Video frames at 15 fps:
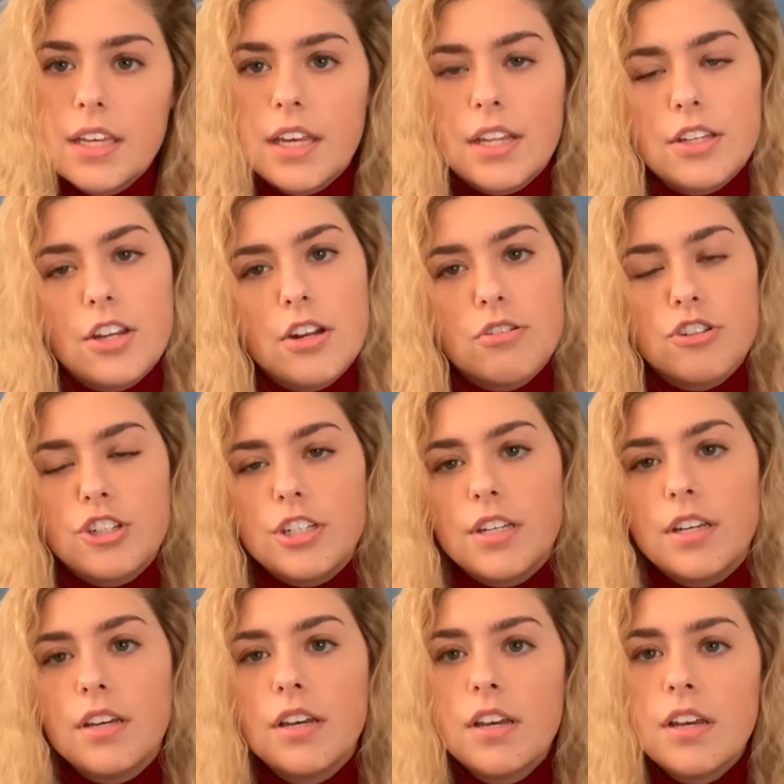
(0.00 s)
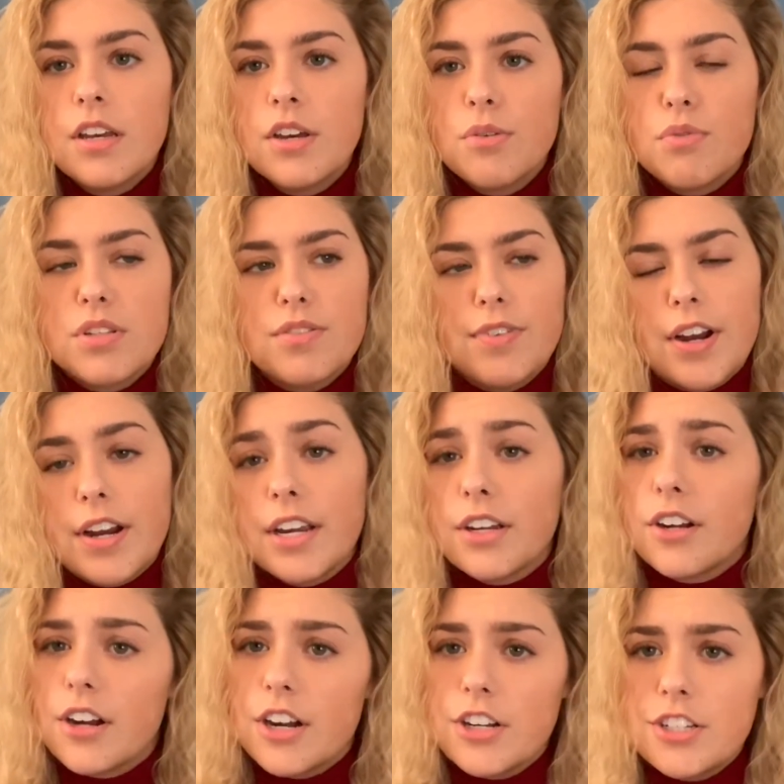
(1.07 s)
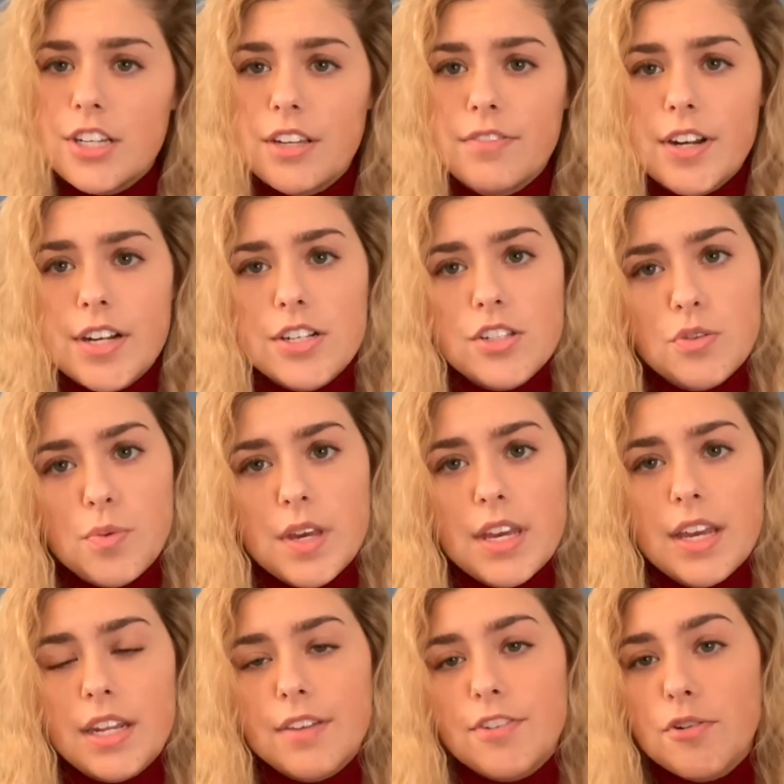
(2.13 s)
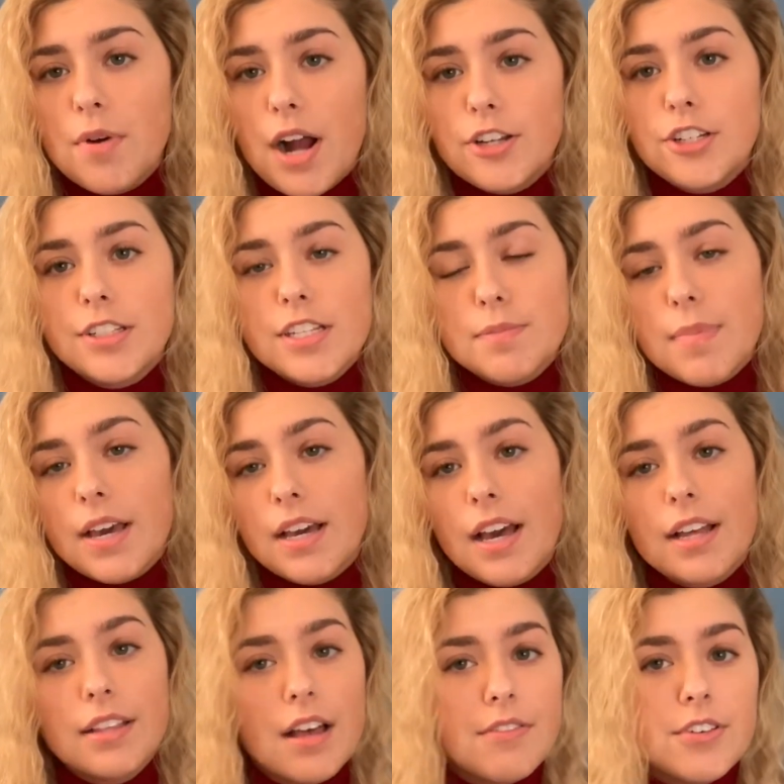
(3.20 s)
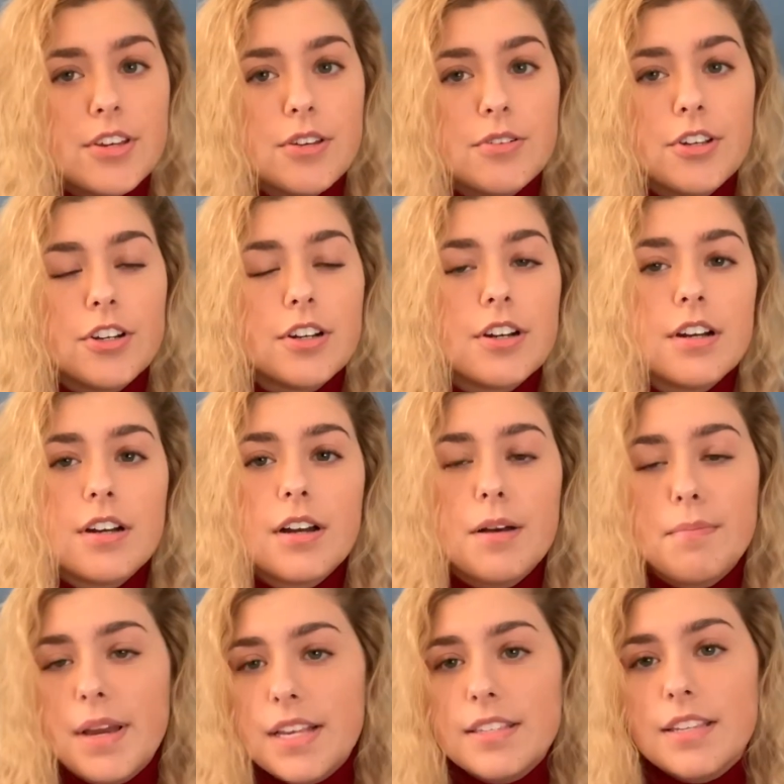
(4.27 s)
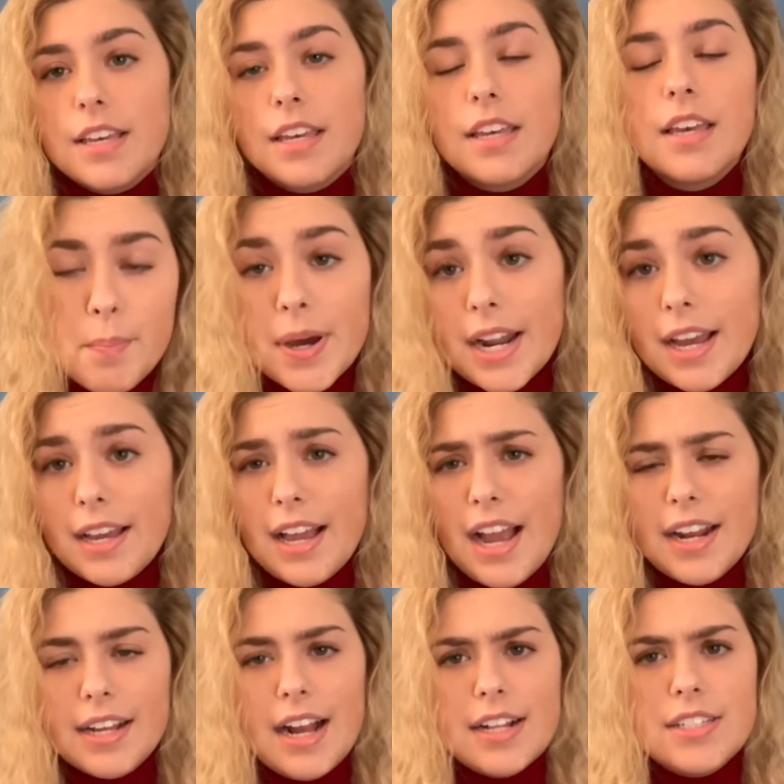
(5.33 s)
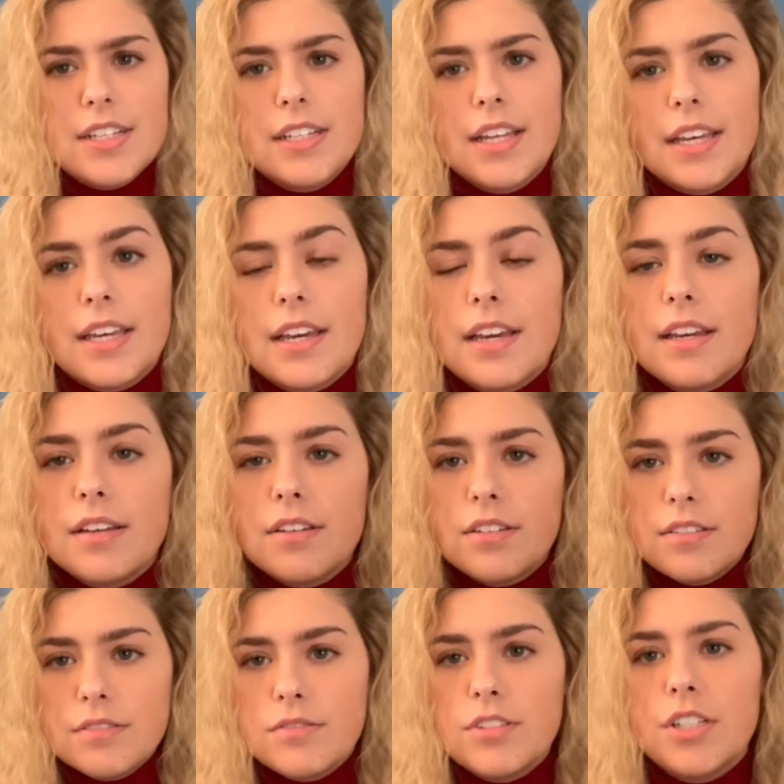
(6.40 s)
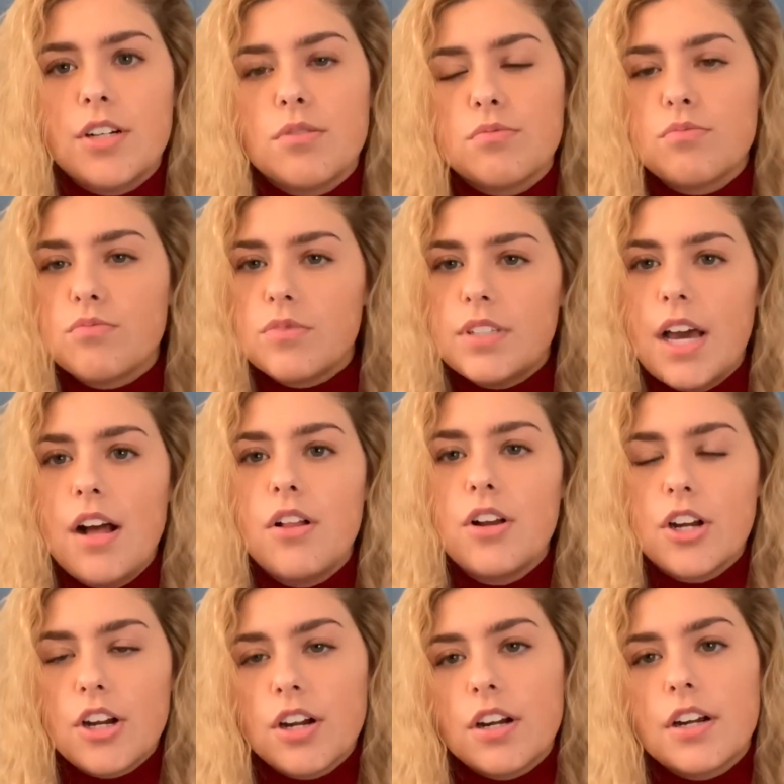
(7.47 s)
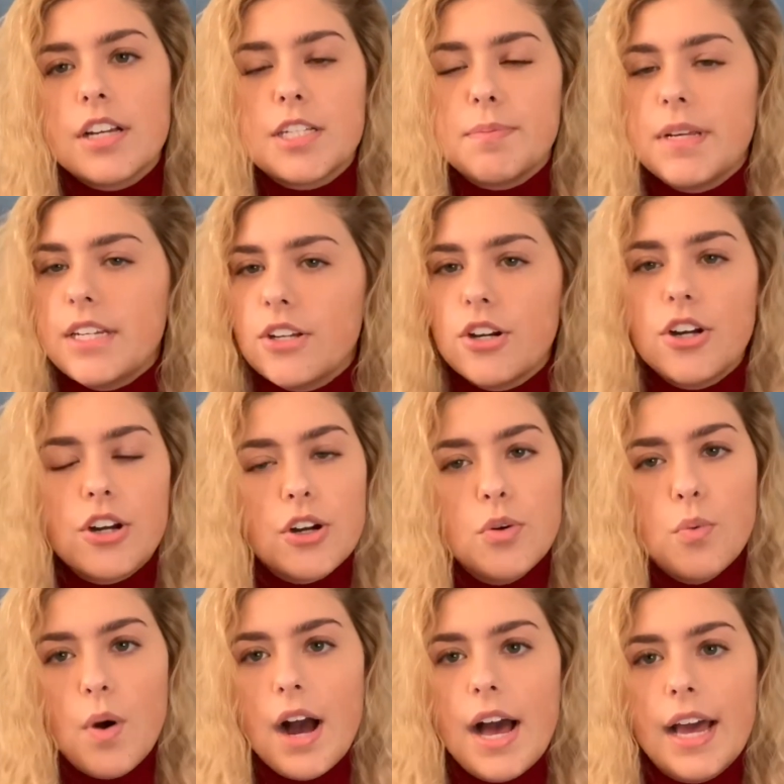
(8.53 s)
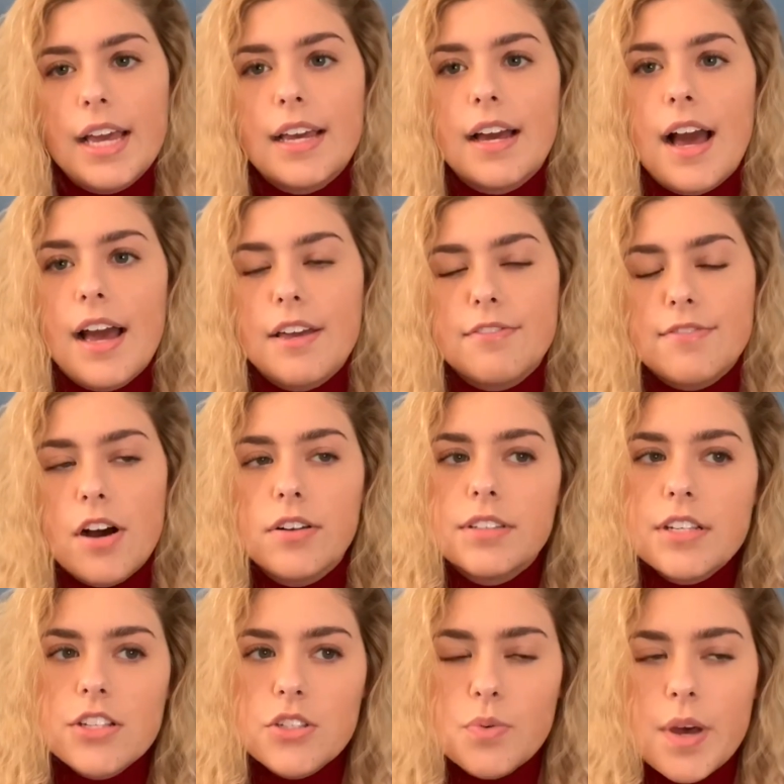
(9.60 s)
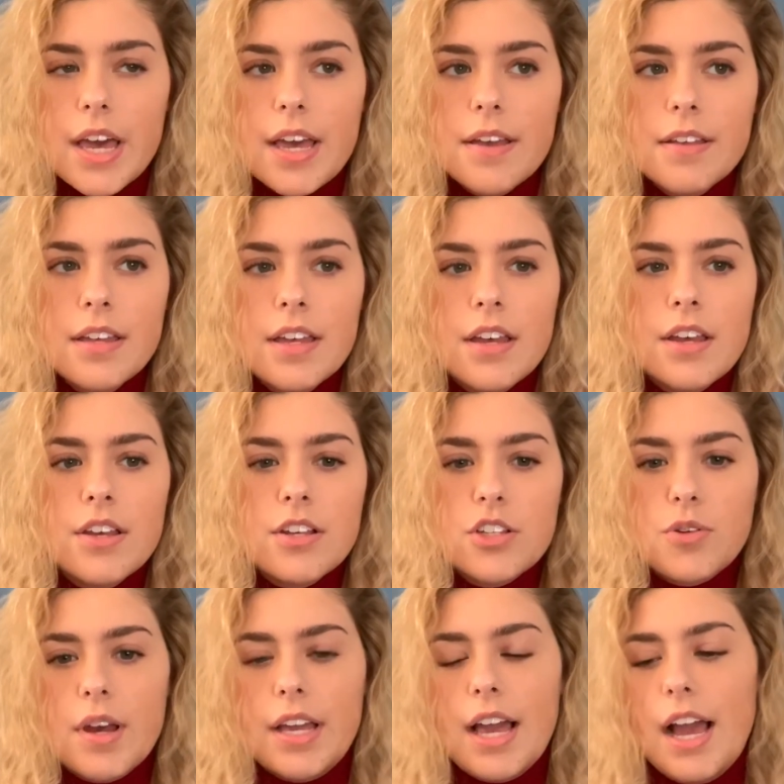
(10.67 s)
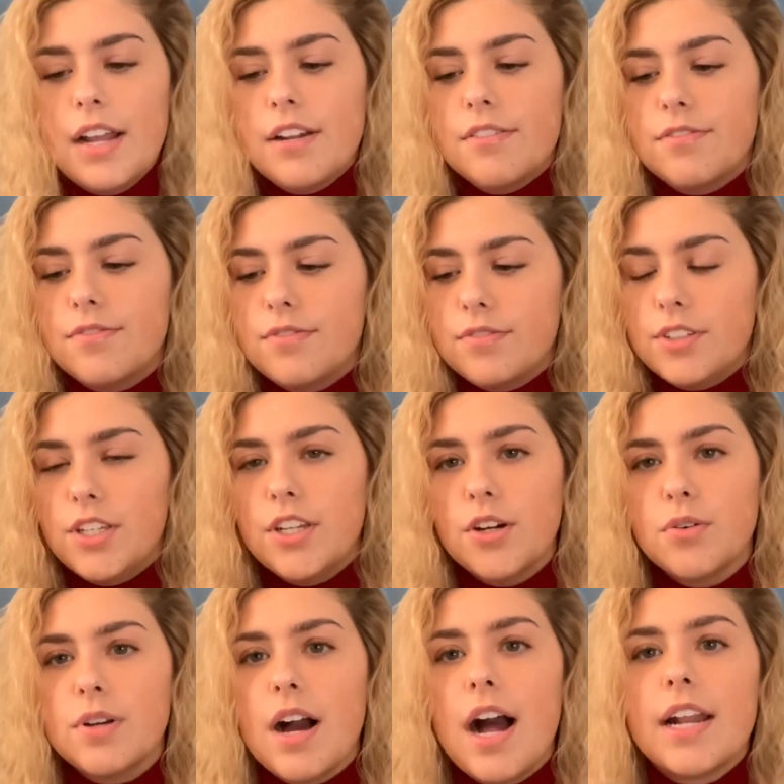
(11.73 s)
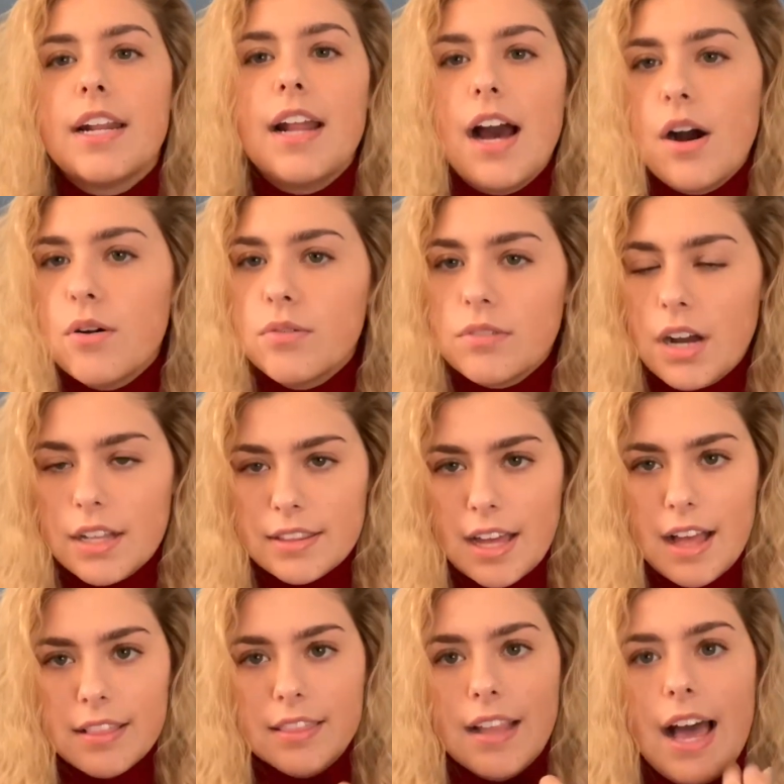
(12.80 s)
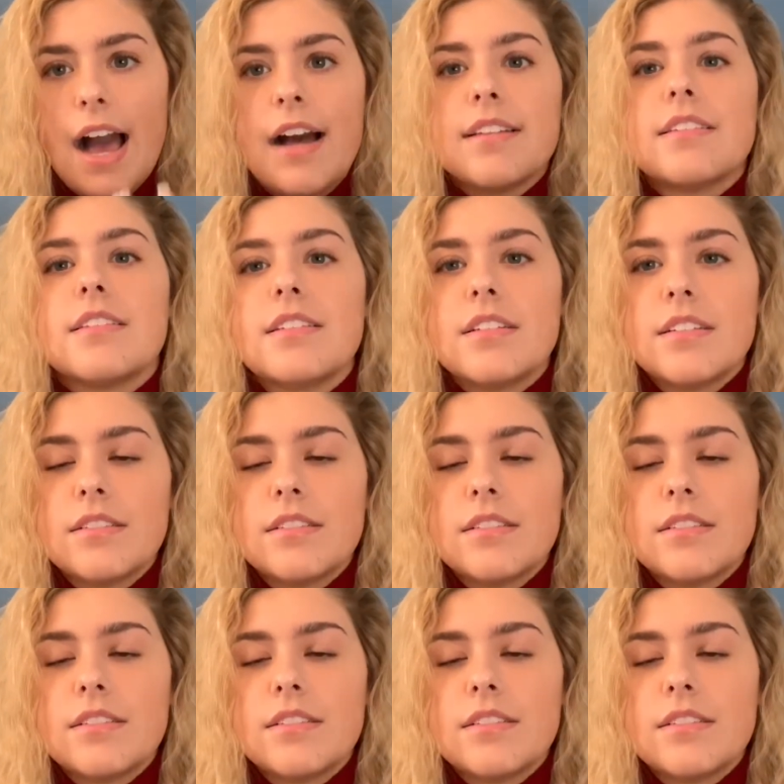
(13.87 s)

And, you know, she was very encouraging, very sweet. And if you're watching this, Micah, I love you. You're amazing. But I kind of got to, like, you know, tell her, explain to her why I felt this way. So I kind of, you know, got it out, got that last